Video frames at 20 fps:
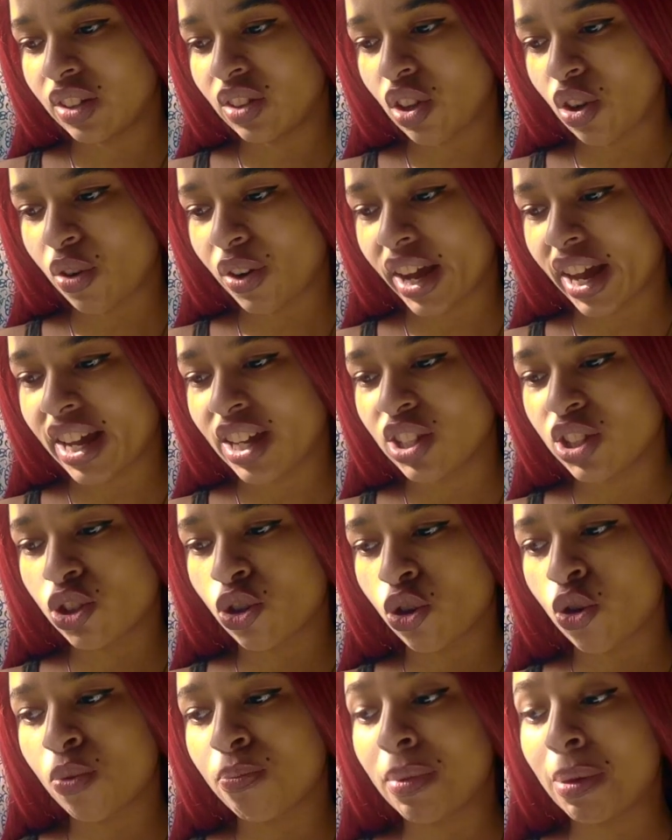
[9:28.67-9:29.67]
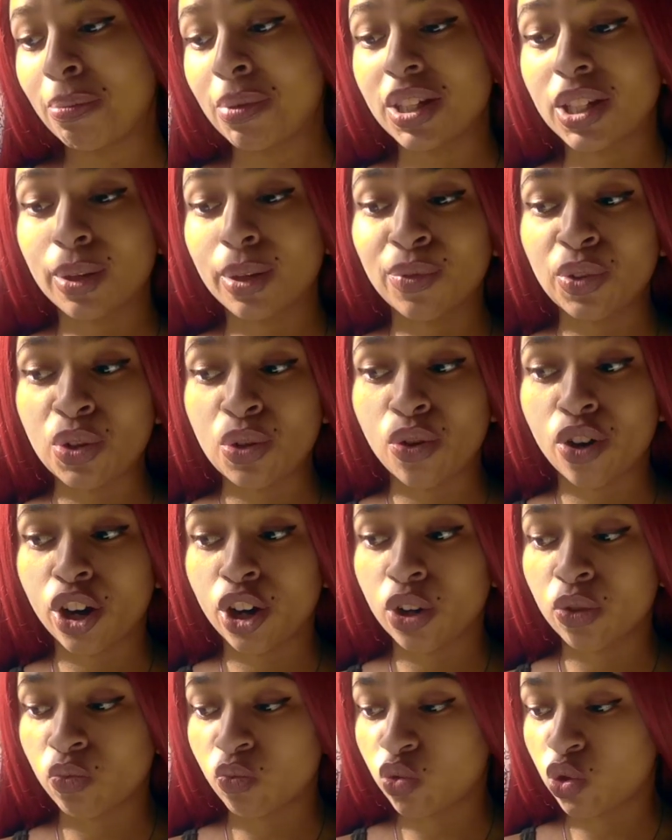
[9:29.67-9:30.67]
Okay, so maybe some of you
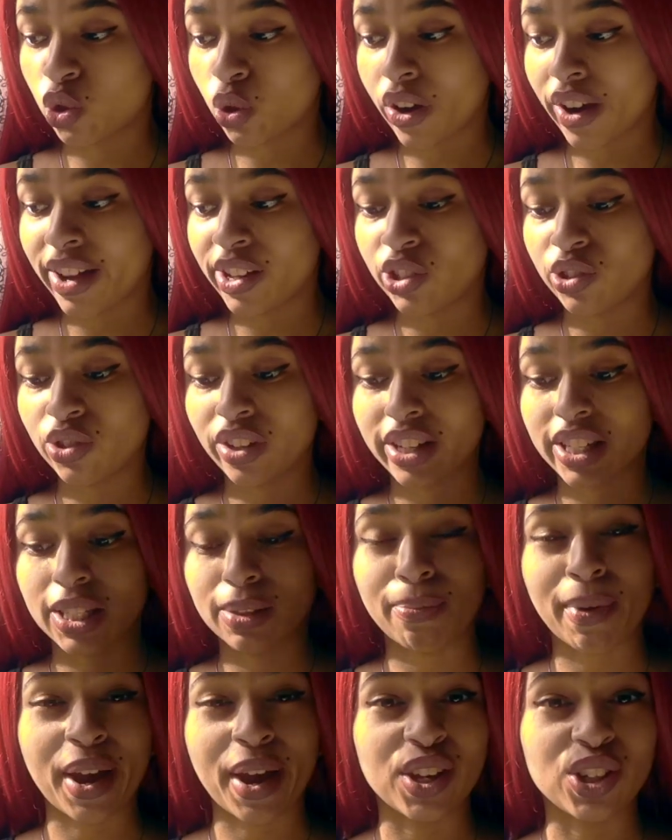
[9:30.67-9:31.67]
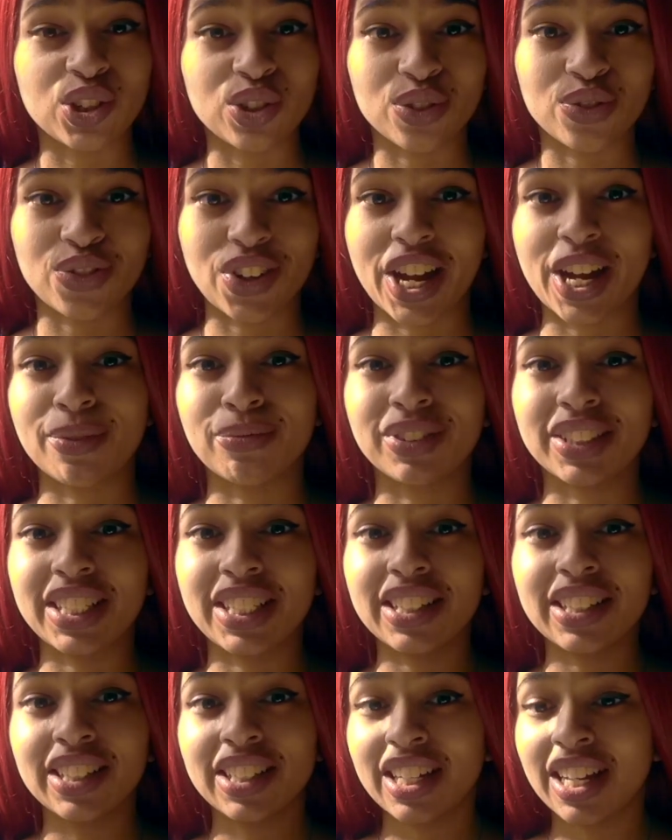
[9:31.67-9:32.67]
are trying to expand your
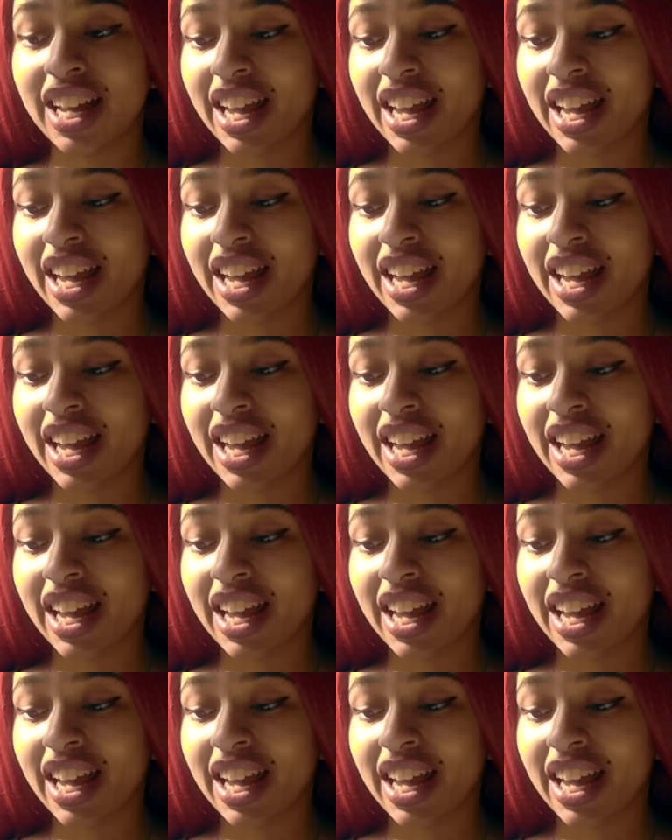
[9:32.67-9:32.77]
family.